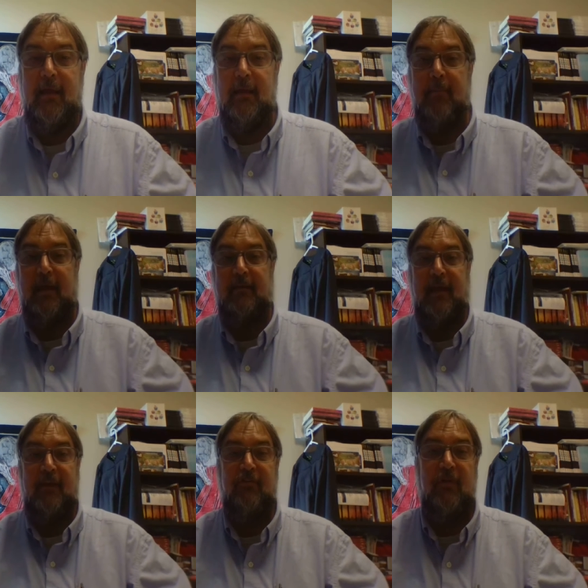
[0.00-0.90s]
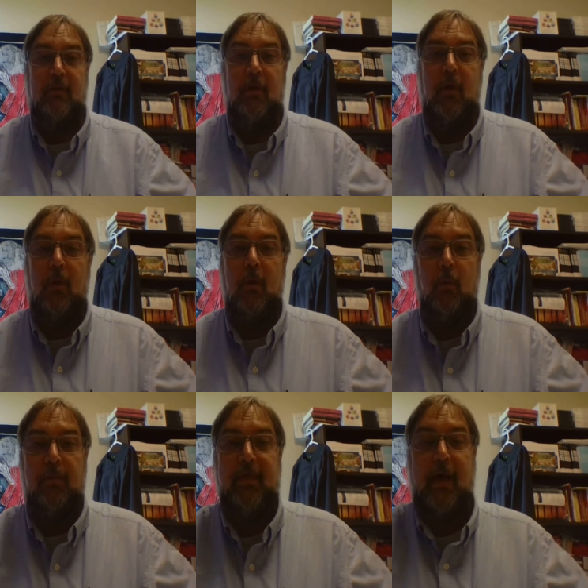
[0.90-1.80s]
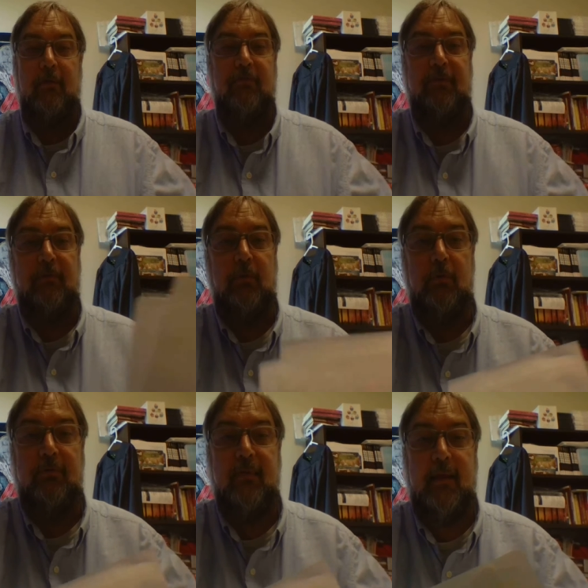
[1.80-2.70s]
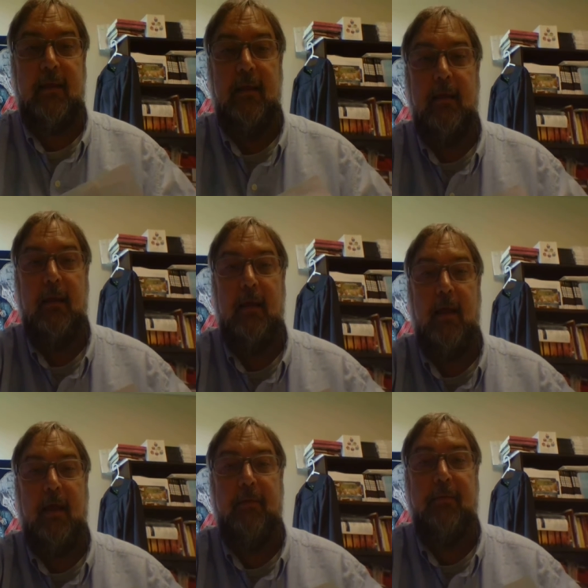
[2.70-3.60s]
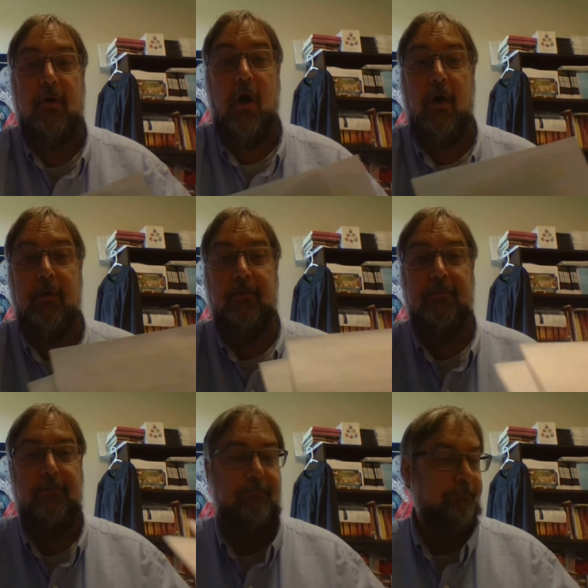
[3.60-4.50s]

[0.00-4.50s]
in meditation without just using the cards.